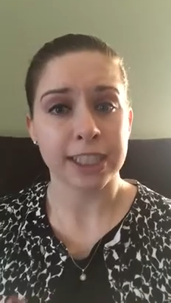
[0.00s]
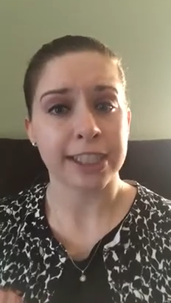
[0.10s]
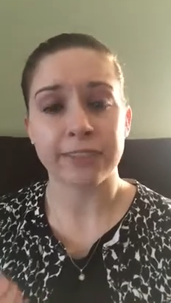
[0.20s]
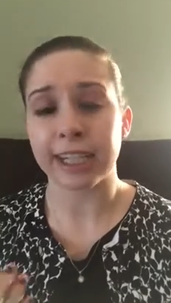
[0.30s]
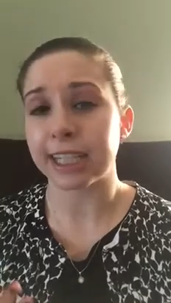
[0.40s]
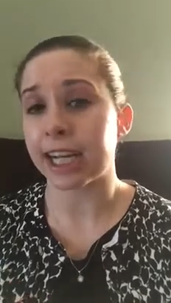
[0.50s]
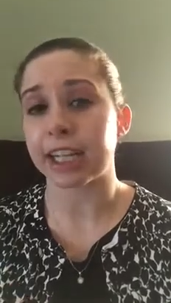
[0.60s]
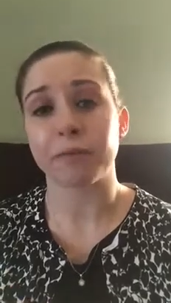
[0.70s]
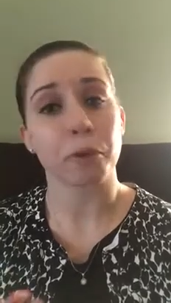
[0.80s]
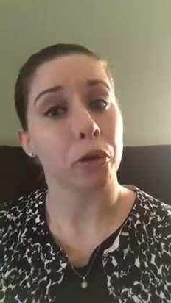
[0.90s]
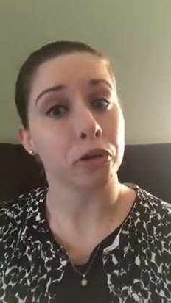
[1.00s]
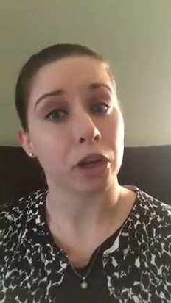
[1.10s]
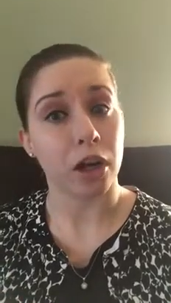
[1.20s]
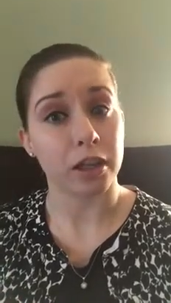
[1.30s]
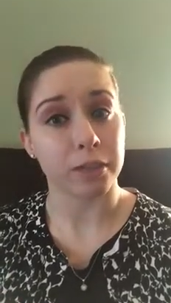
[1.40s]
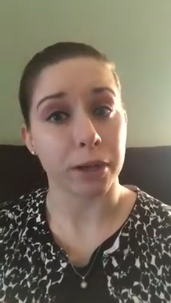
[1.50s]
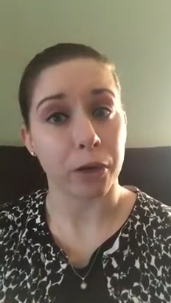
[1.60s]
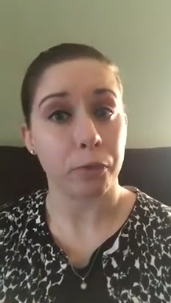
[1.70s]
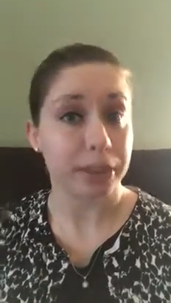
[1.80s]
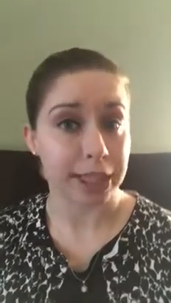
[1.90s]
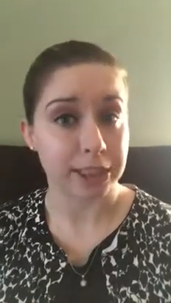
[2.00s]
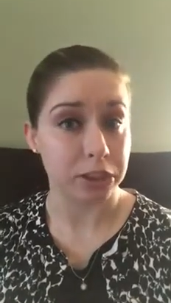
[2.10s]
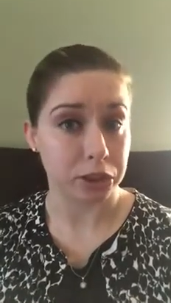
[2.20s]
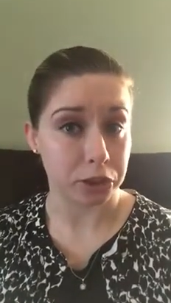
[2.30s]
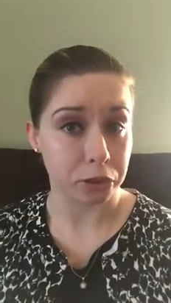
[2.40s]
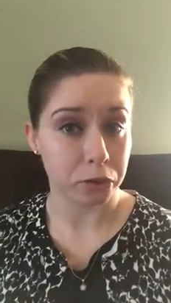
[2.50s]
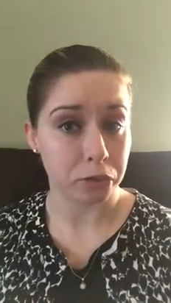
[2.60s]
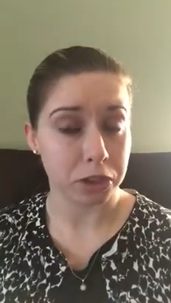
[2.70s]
given any kind of protocol about what they should do,